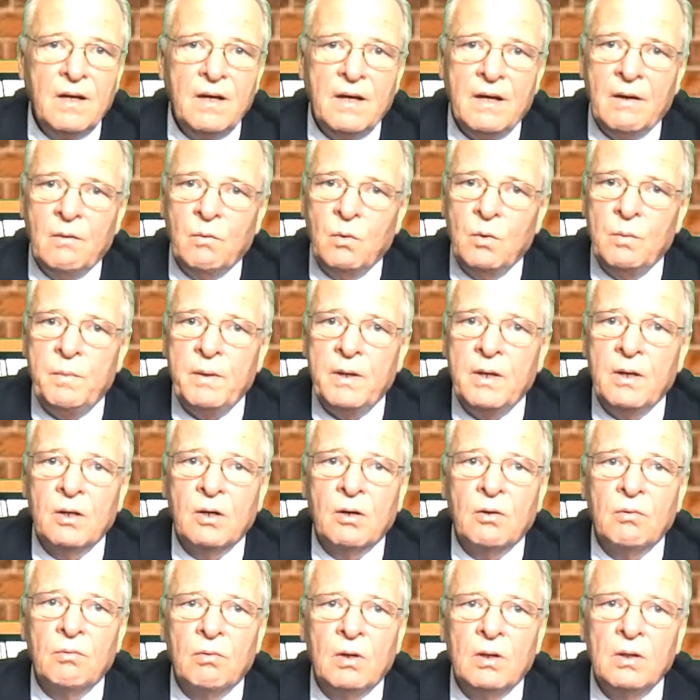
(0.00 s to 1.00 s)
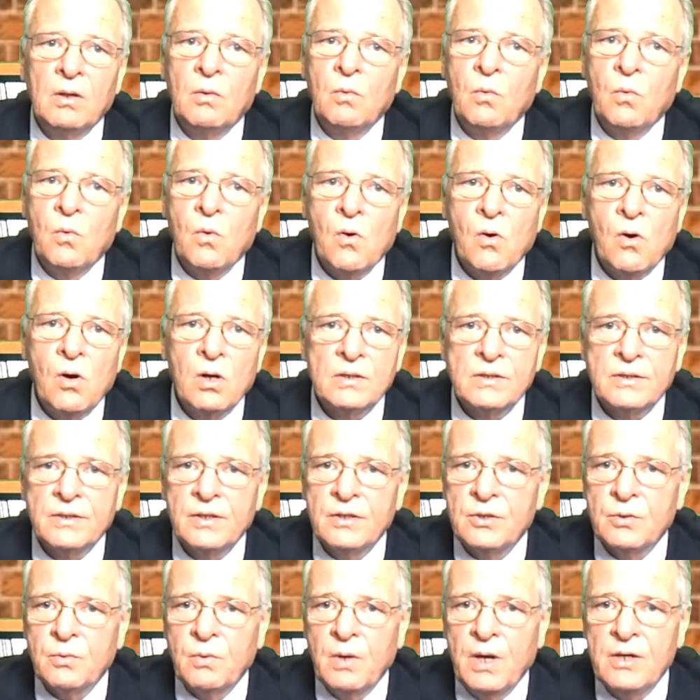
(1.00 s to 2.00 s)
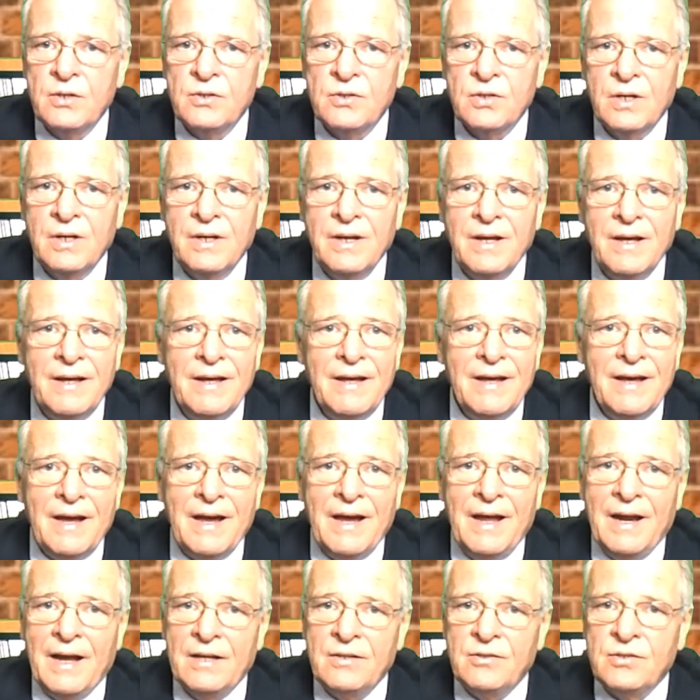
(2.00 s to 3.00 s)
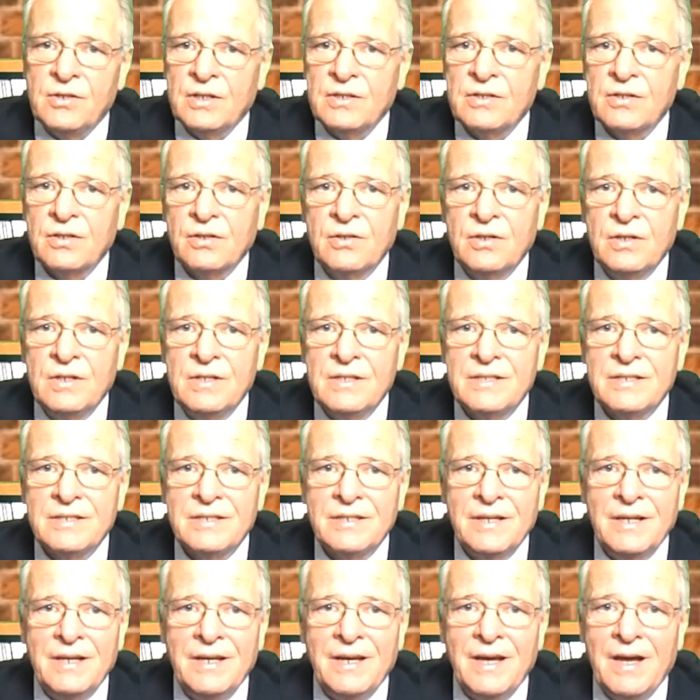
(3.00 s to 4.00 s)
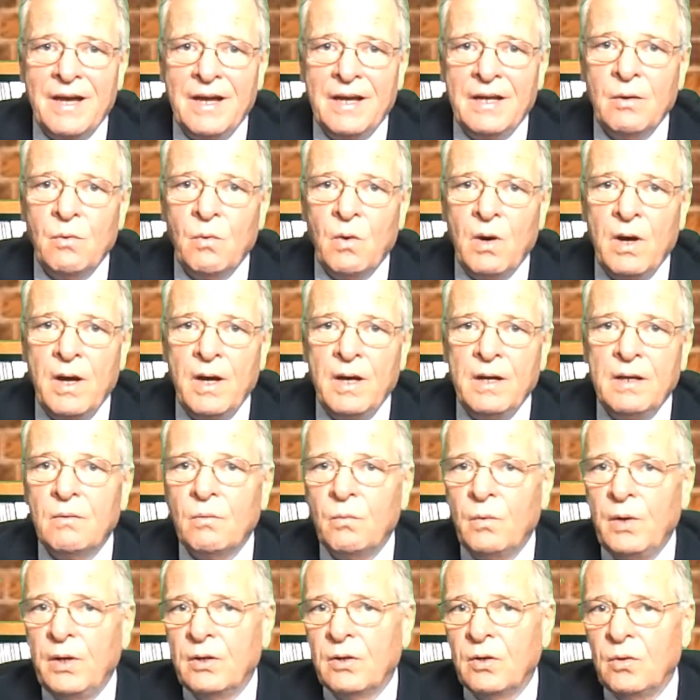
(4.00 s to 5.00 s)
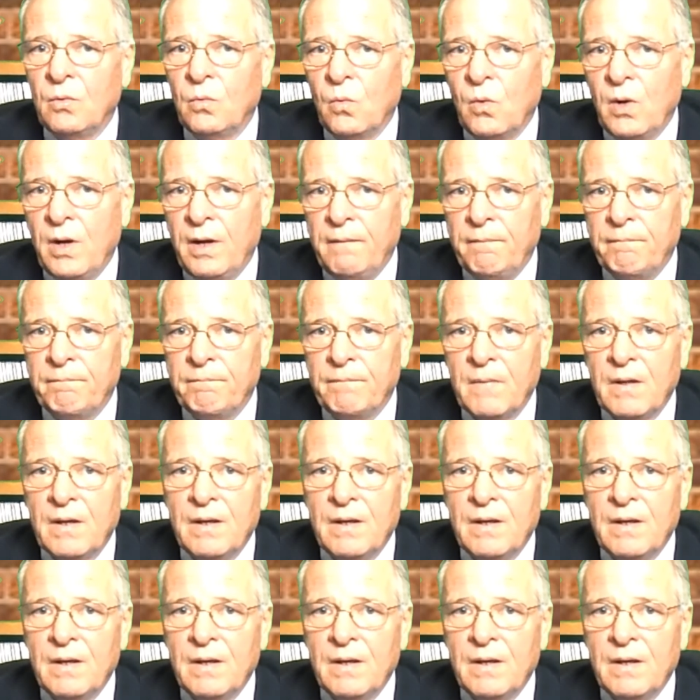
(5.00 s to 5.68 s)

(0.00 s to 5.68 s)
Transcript: It would be a guerrilla war situation, and I just couldn't see any way we could win."